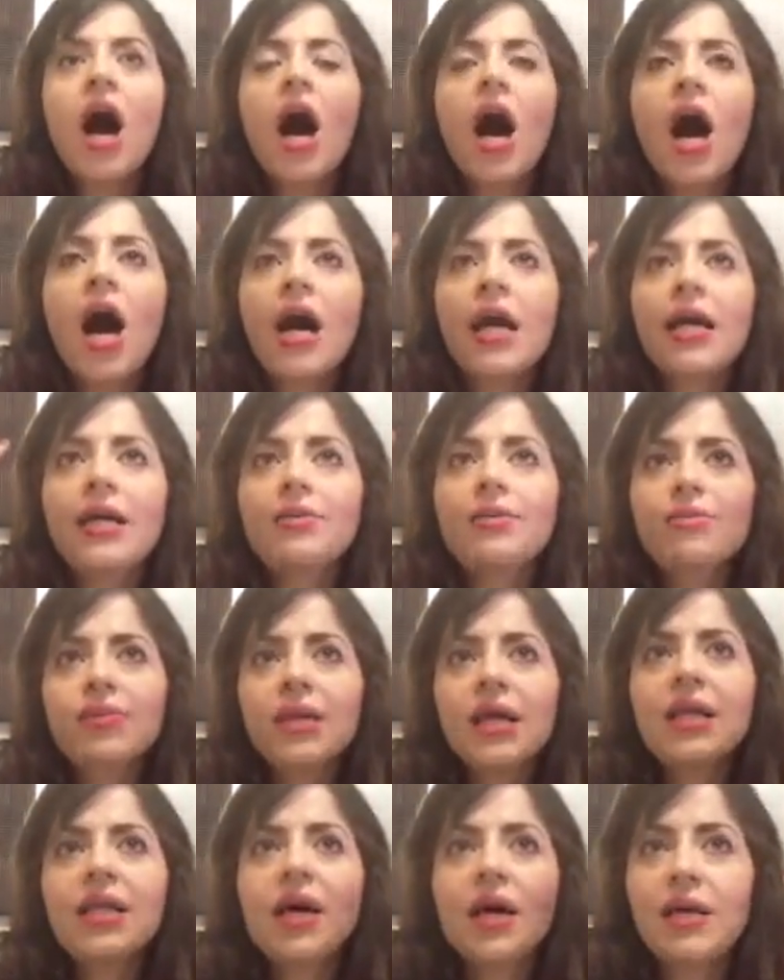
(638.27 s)
I
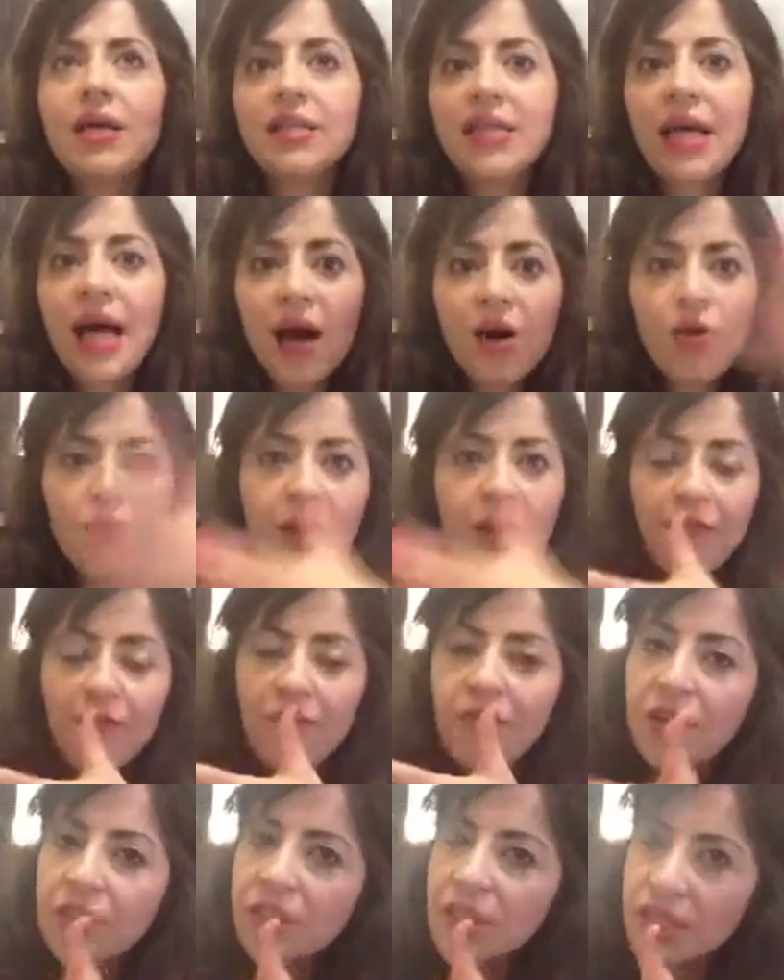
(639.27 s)
realized how my
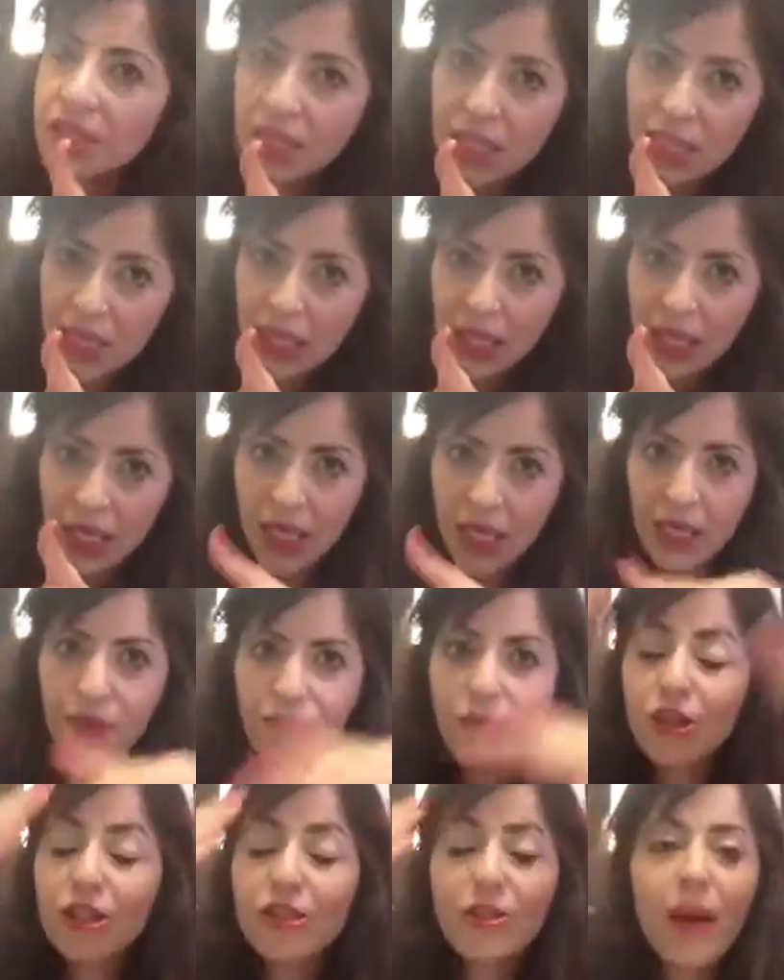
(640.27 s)
friend is thinking.
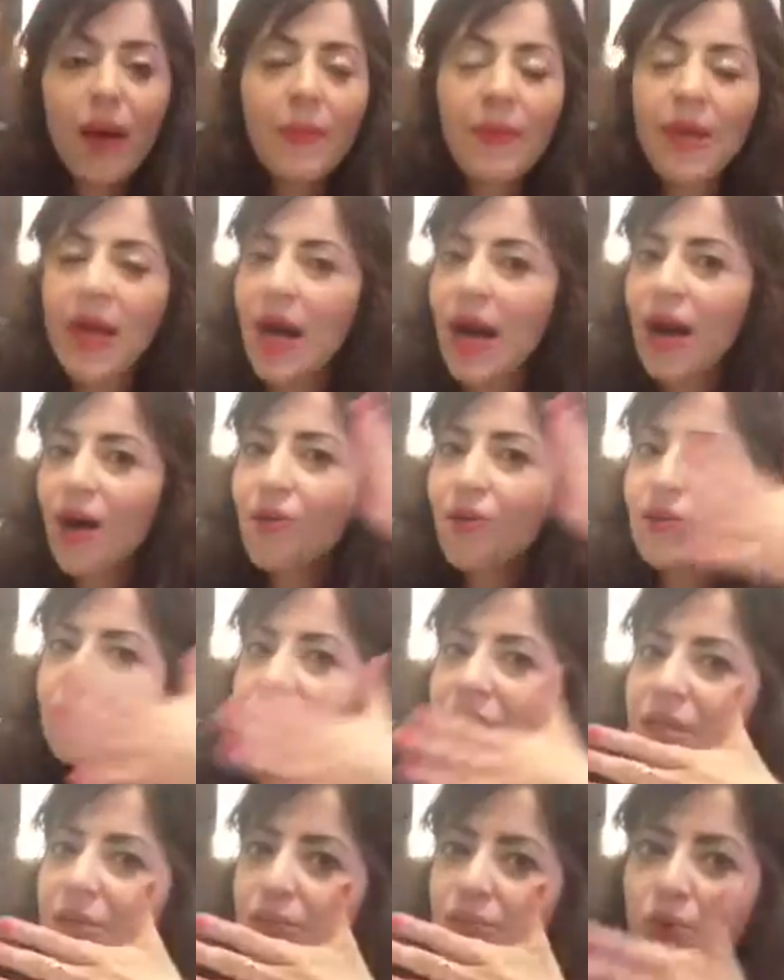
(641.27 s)
How
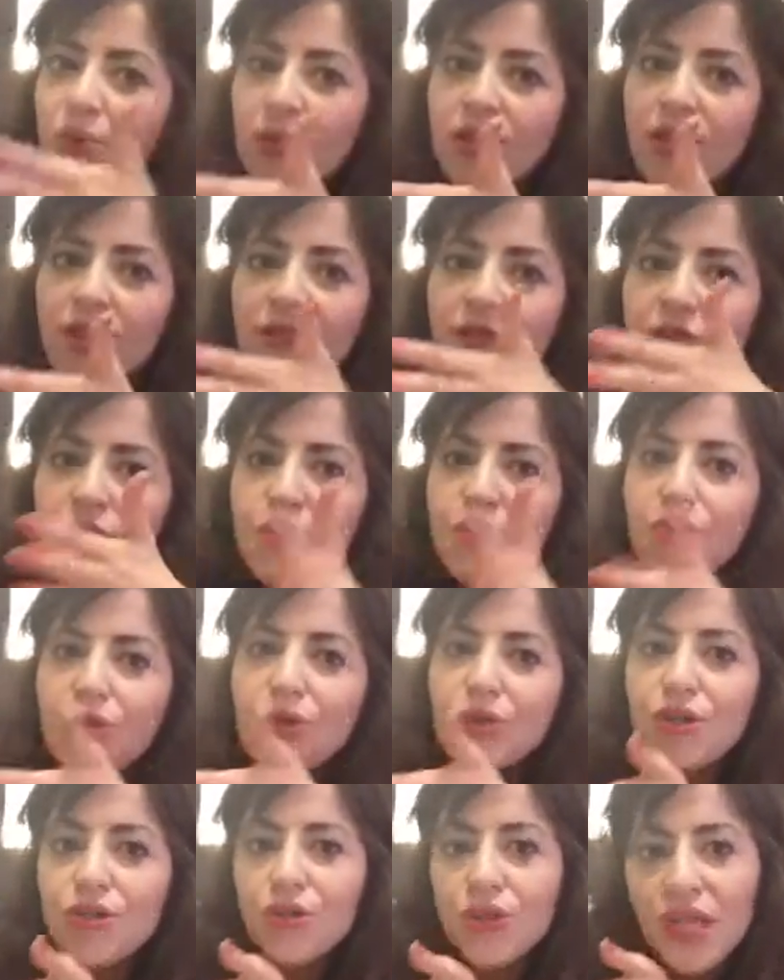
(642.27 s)
is her point of view in
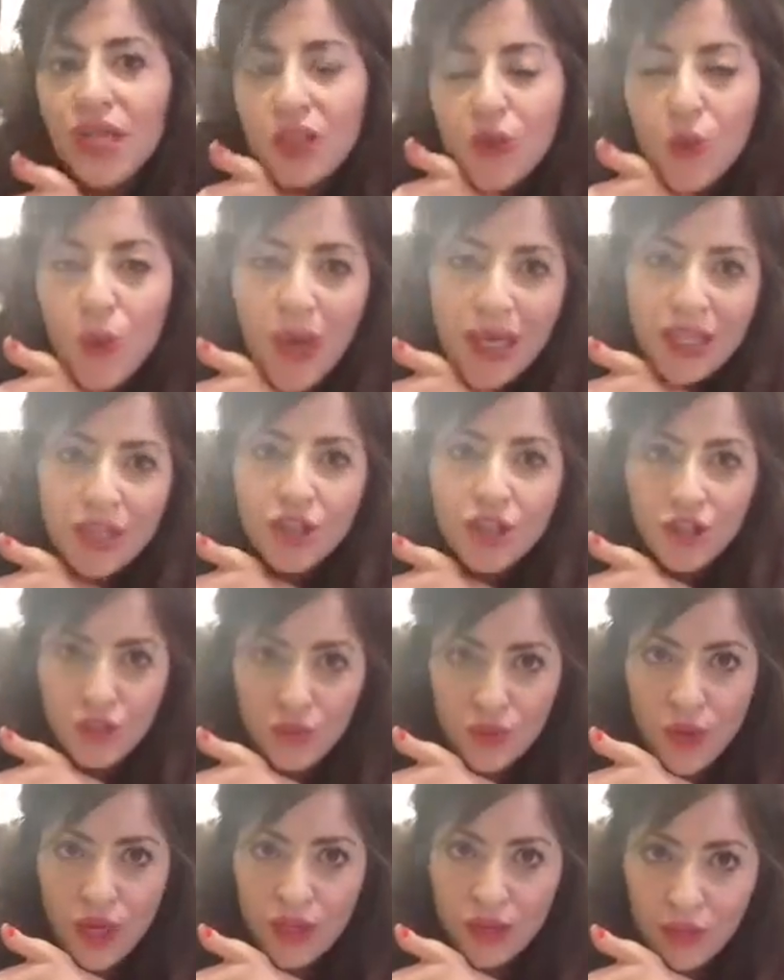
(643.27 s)
order to get
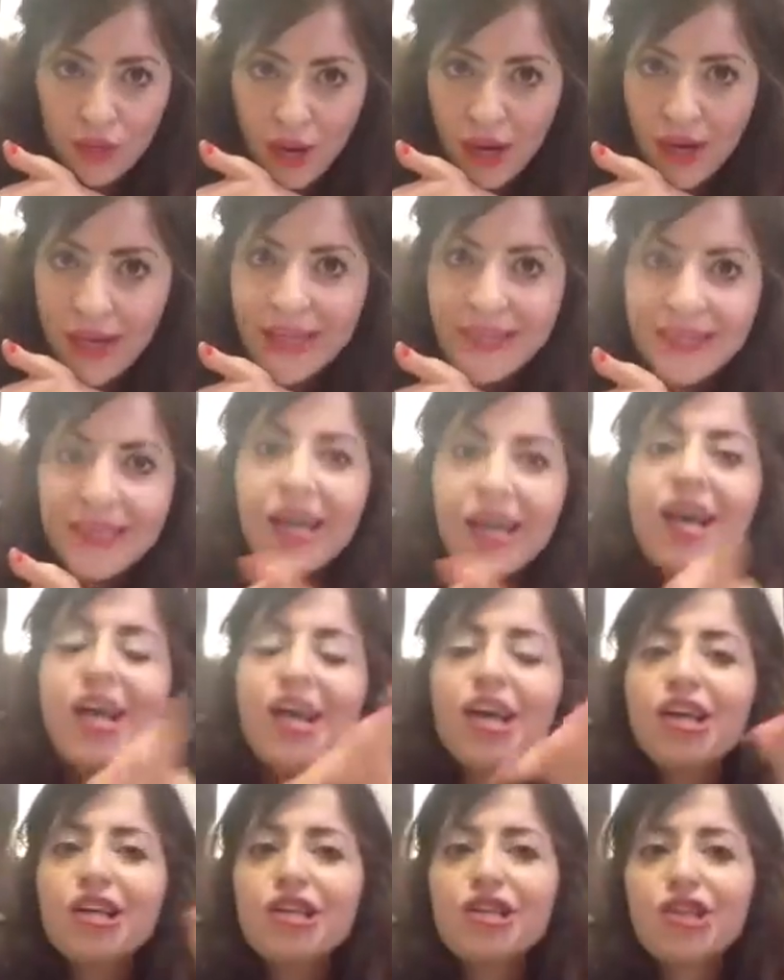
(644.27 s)
questions right?
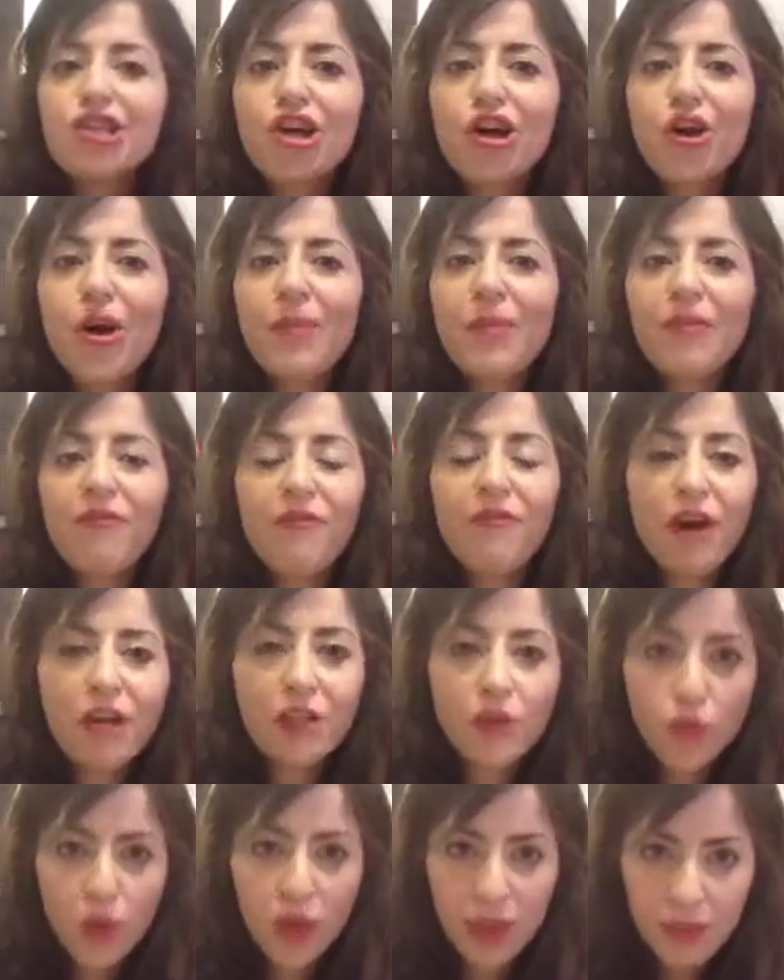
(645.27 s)
So,
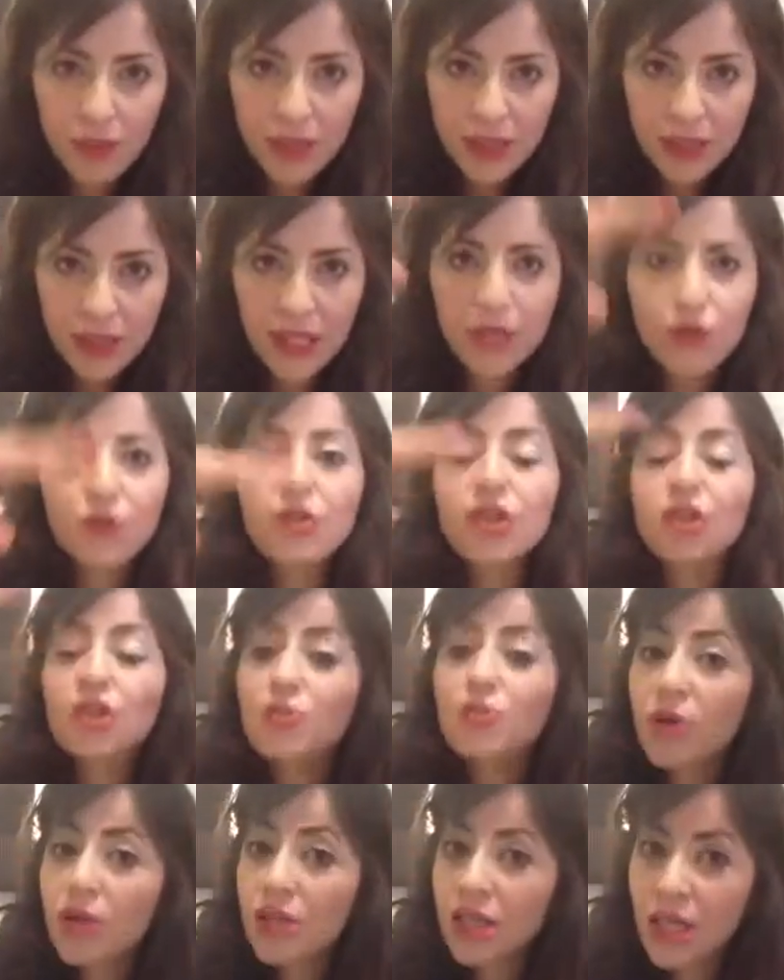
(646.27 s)
find one person who is
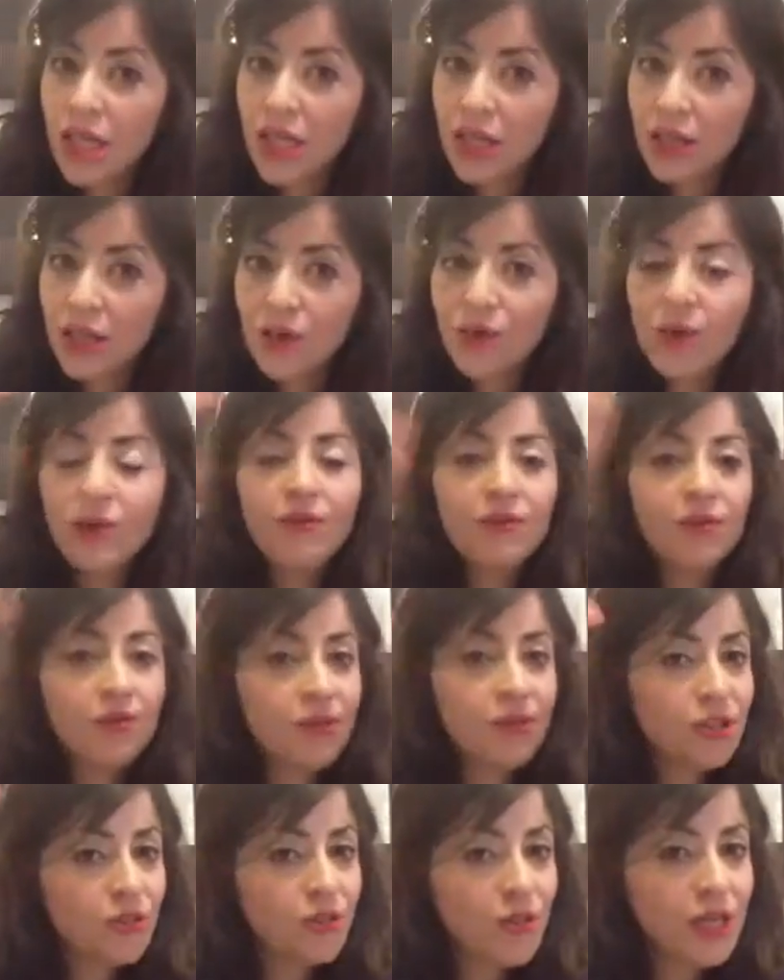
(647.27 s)
smarter than you, and
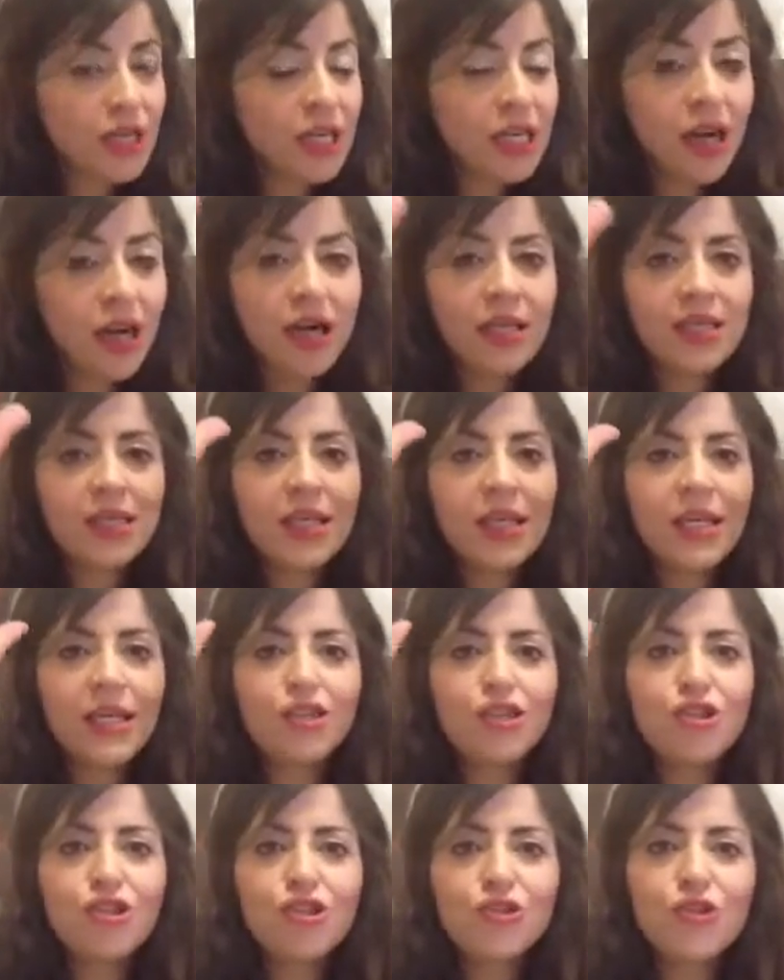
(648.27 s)
it's very nice,
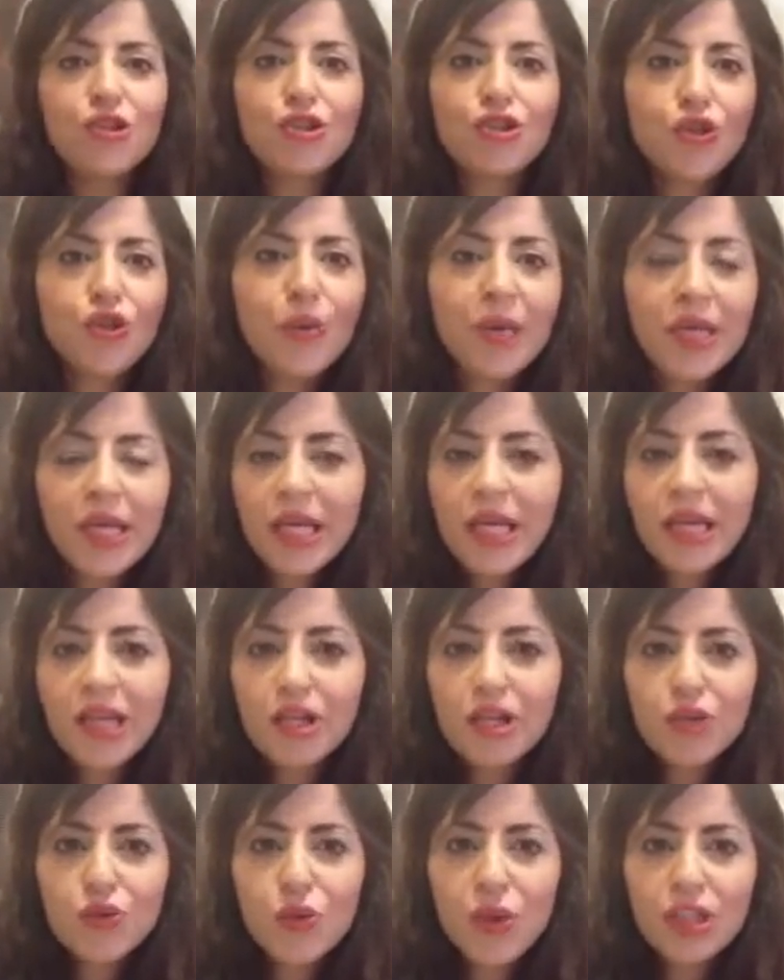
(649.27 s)
and do so many
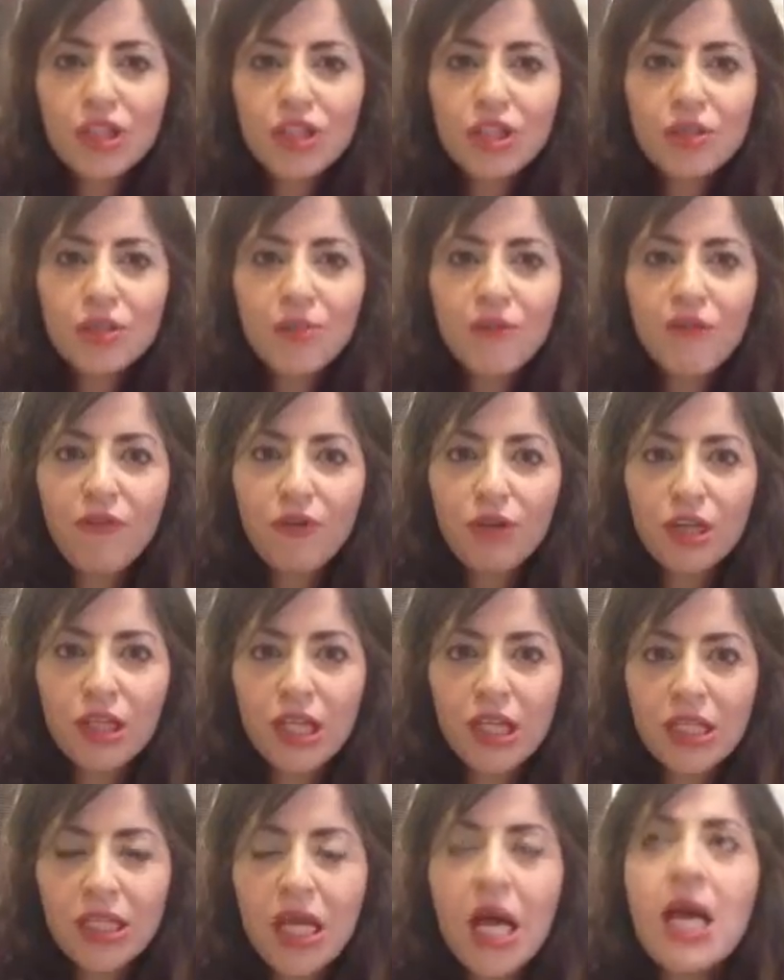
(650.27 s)
NCLEX questions before the
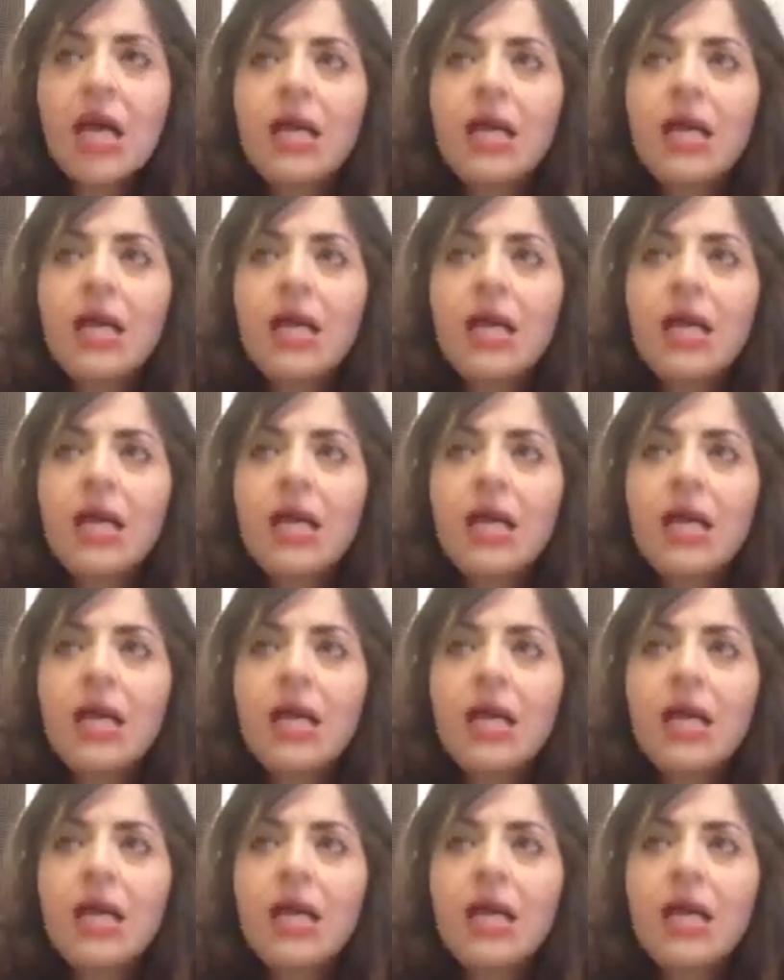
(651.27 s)
test.